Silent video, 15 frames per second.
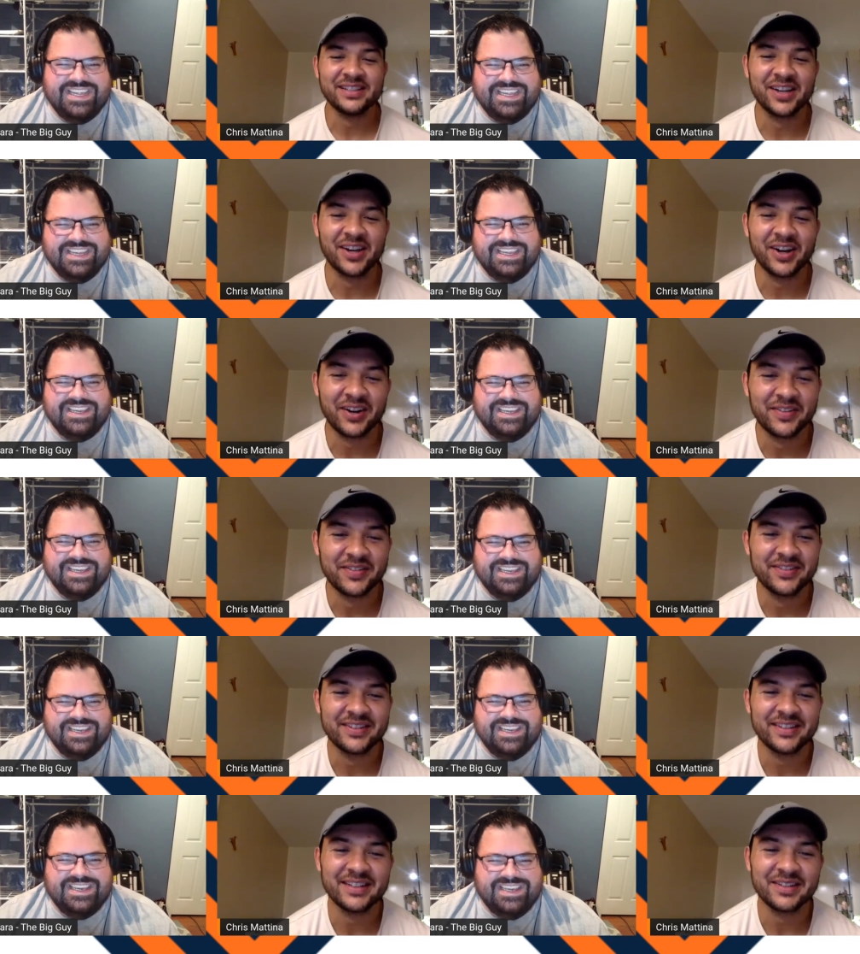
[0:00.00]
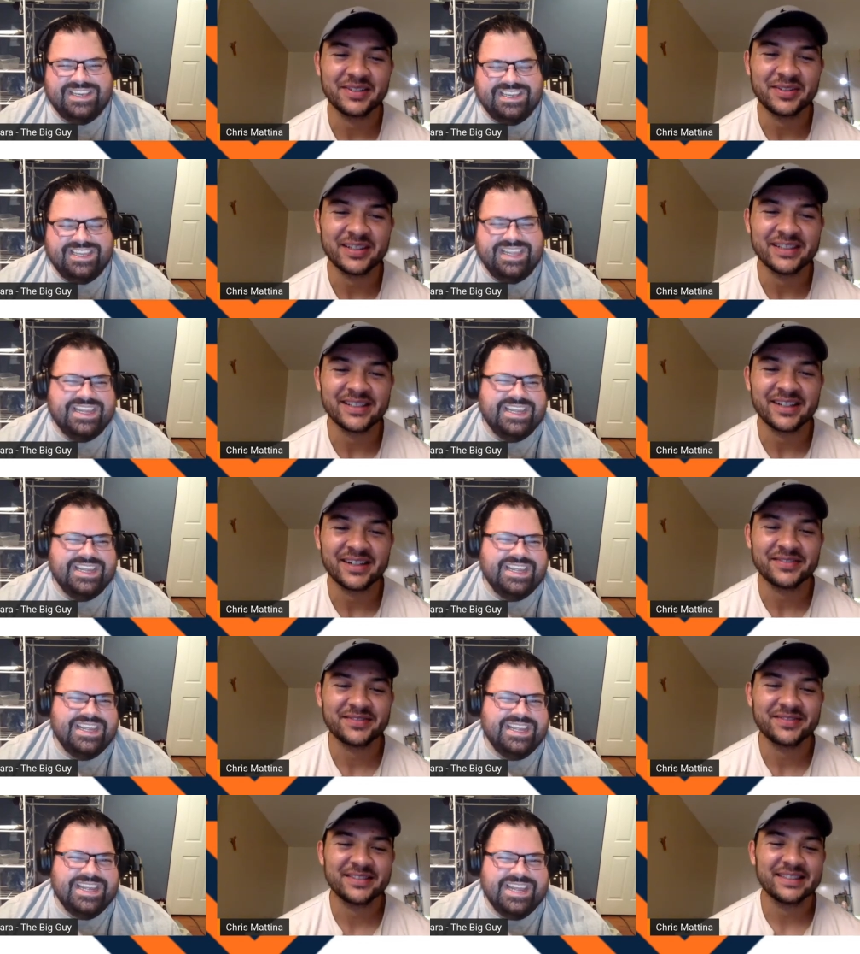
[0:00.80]
Speaker 1: ways off. A little ways
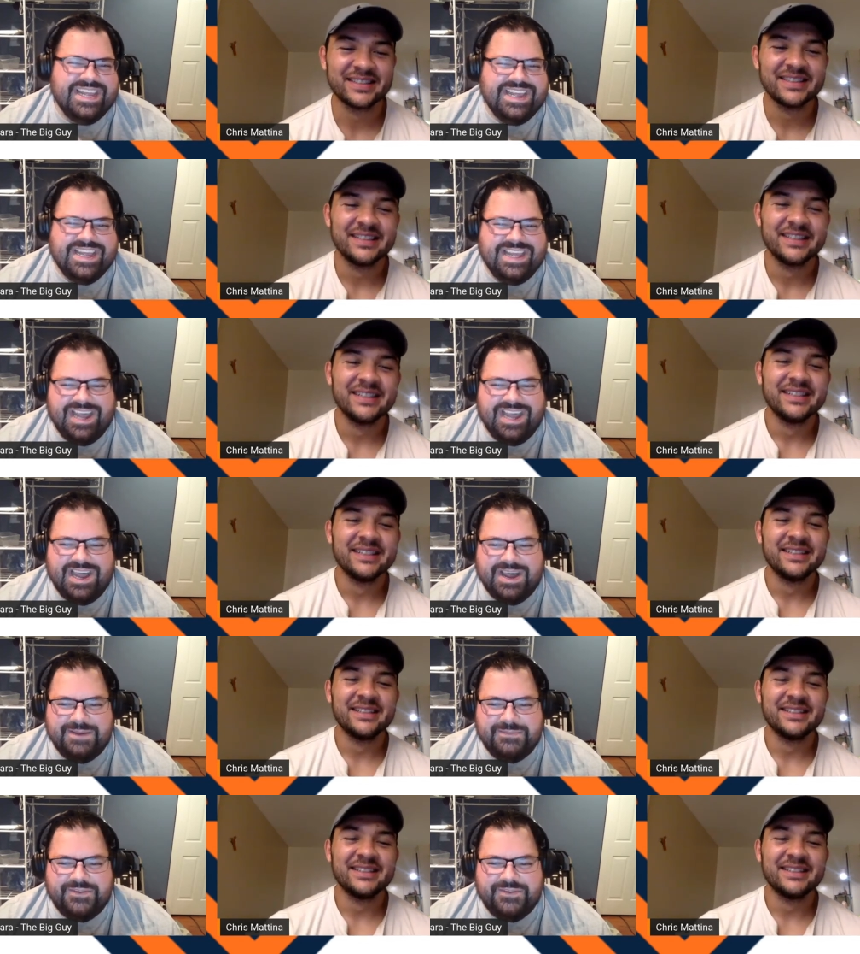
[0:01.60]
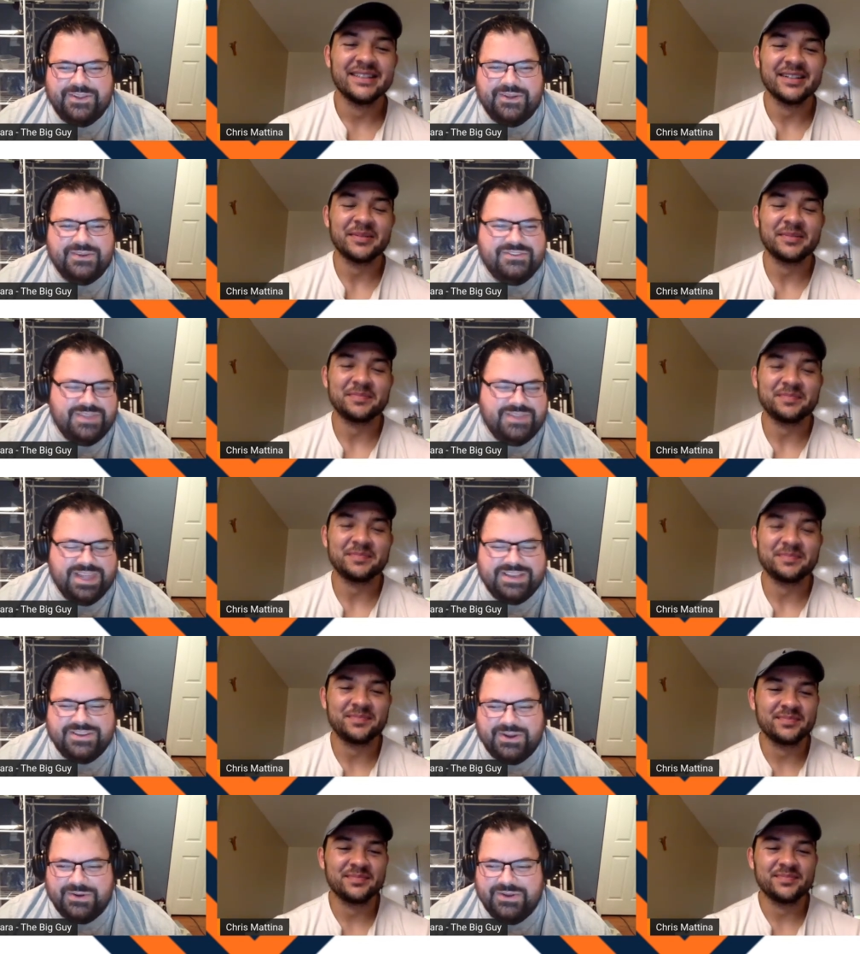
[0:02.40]
Speaker 2: yeah. off. Um, for
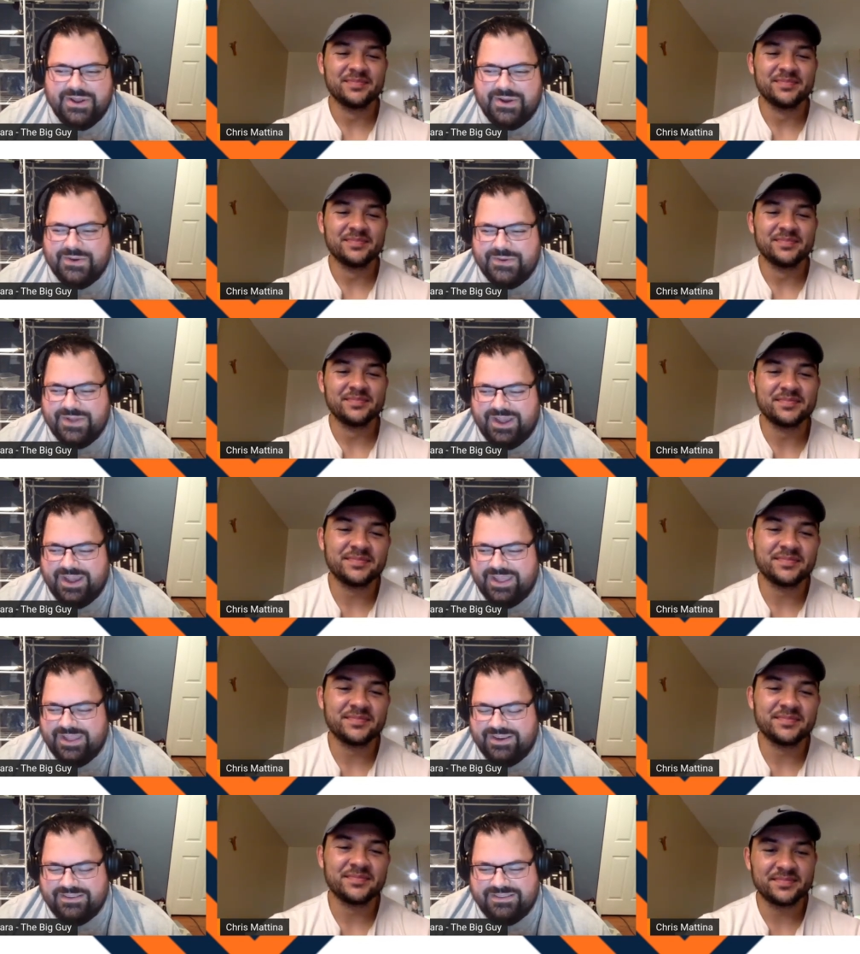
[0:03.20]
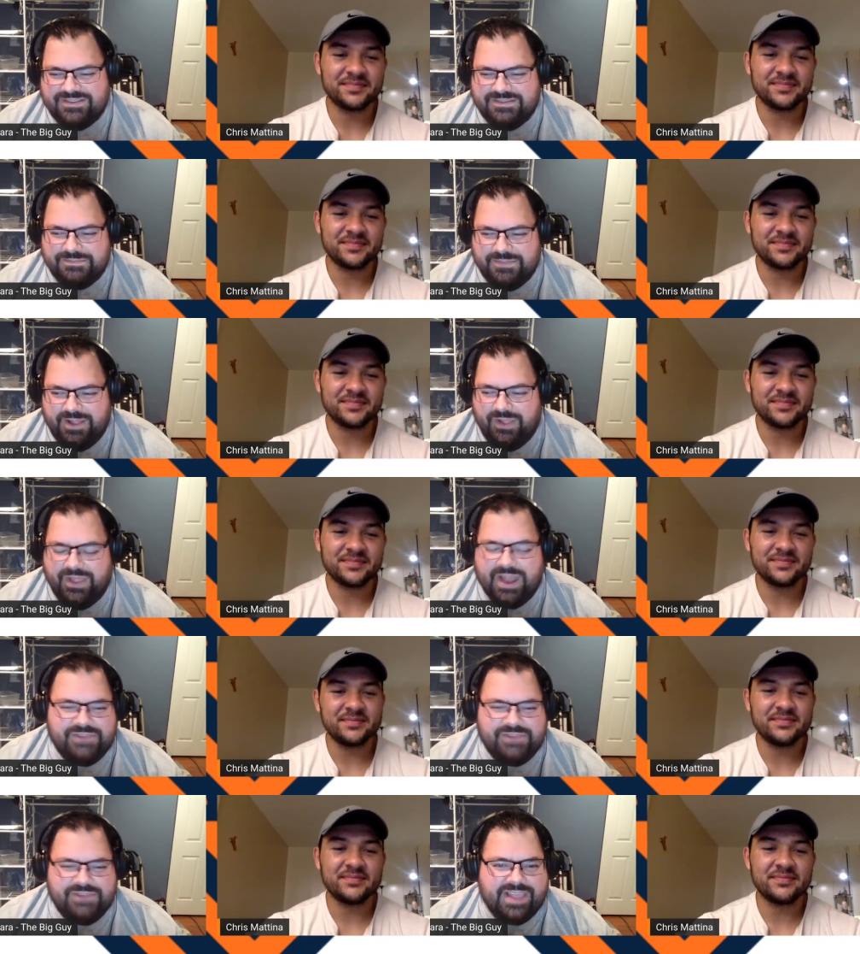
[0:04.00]
those of you that don't know, uh, there's
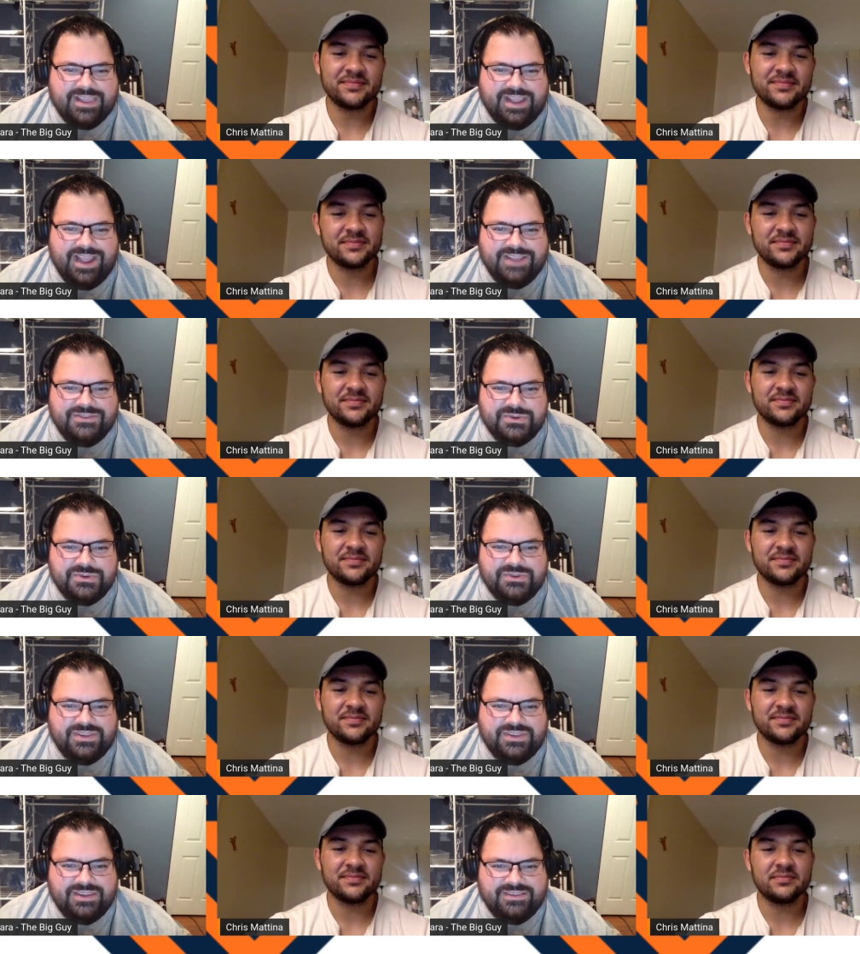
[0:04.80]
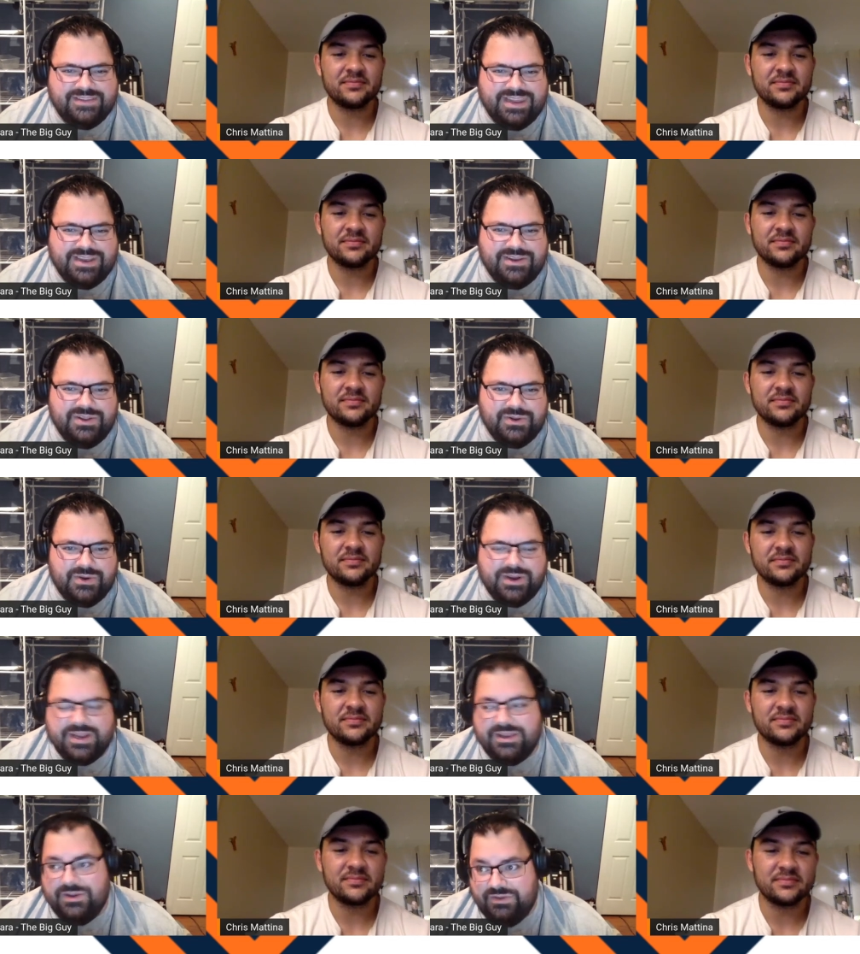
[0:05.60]
a lot of Catholic high schools in the state
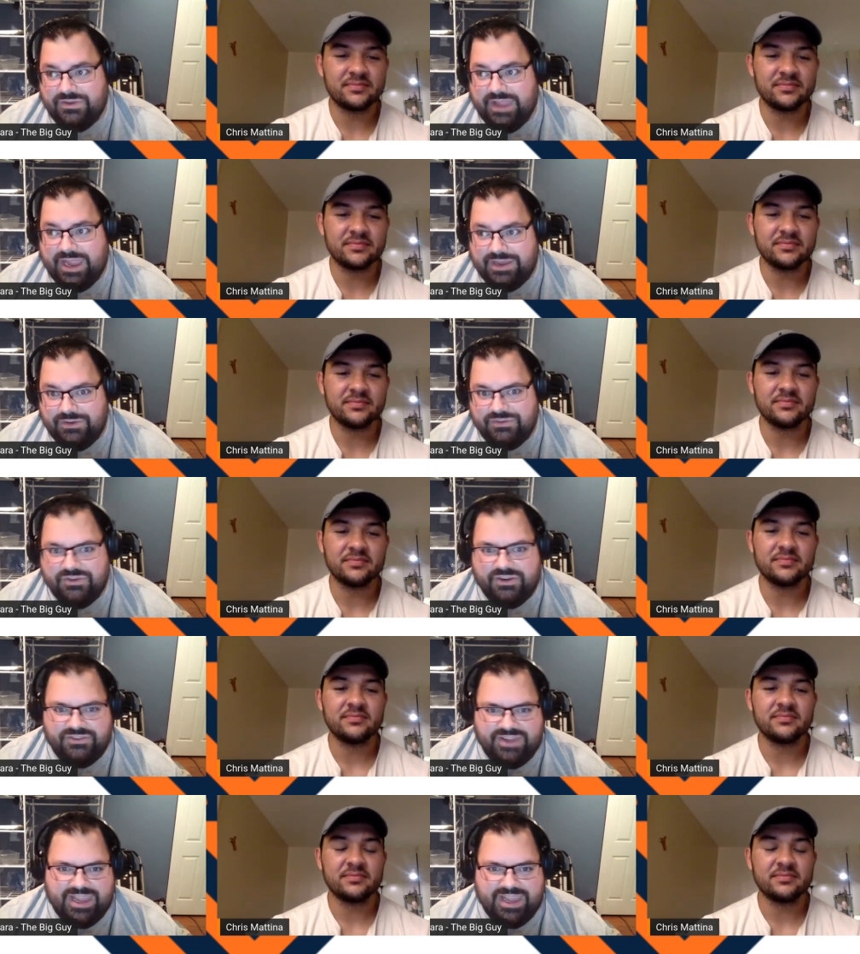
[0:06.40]
of New York New, and New